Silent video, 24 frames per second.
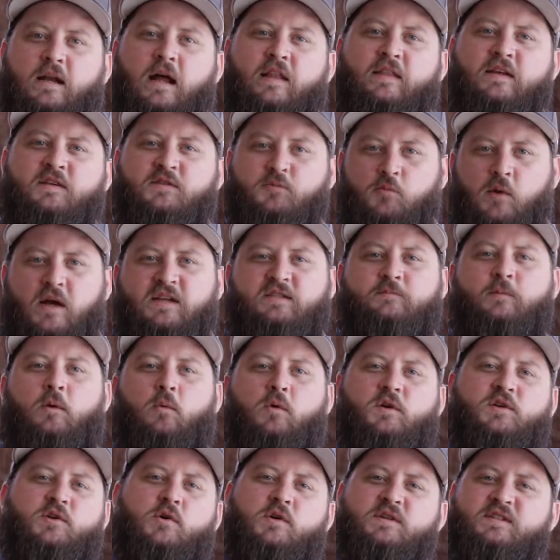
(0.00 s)
Now this recipe
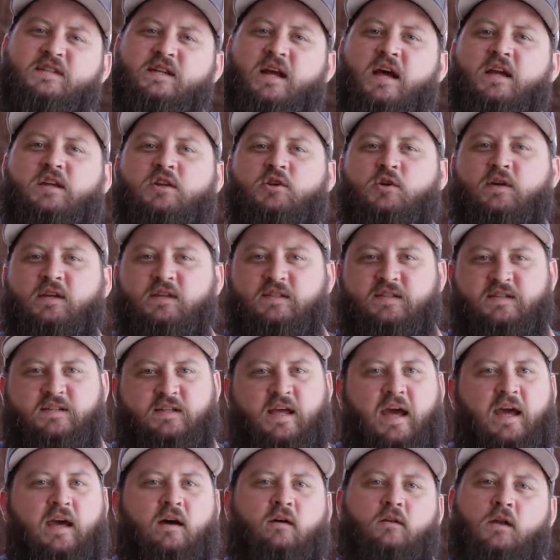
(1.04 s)
we're doing today, you can
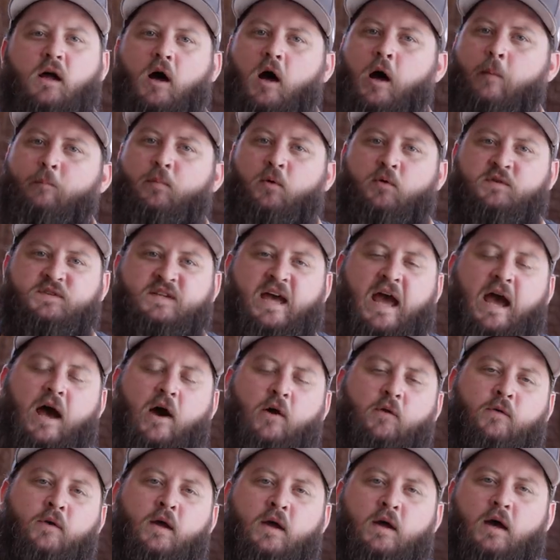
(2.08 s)
scale up or
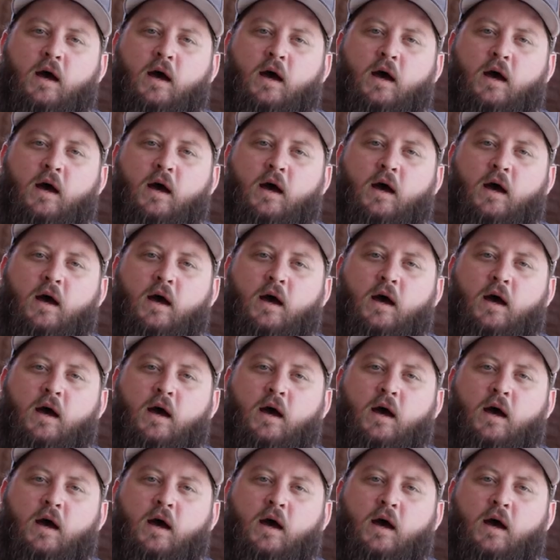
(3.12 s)
down.